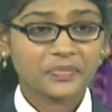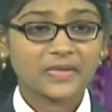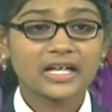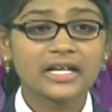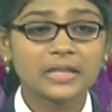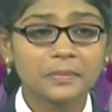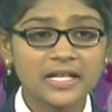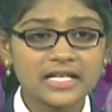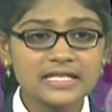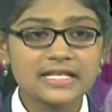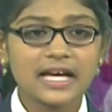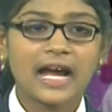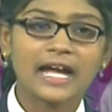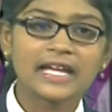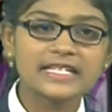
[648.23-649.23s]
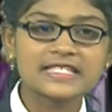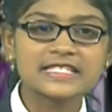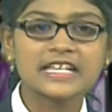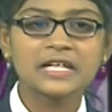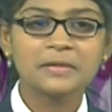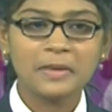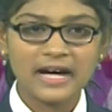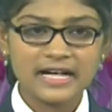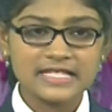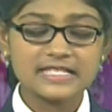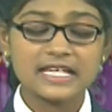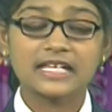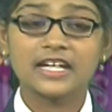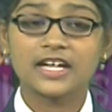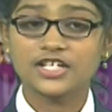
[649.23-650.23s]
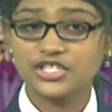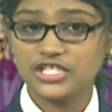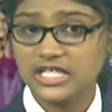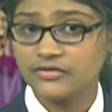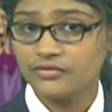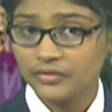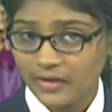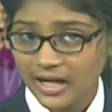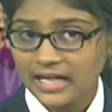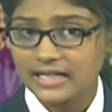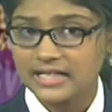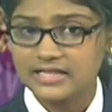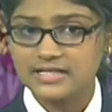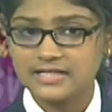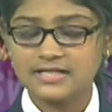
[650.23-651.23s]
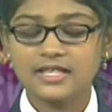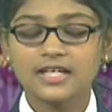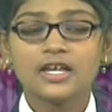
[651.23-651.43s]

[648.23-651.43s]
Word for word: it means Einstein mass energy equivalence.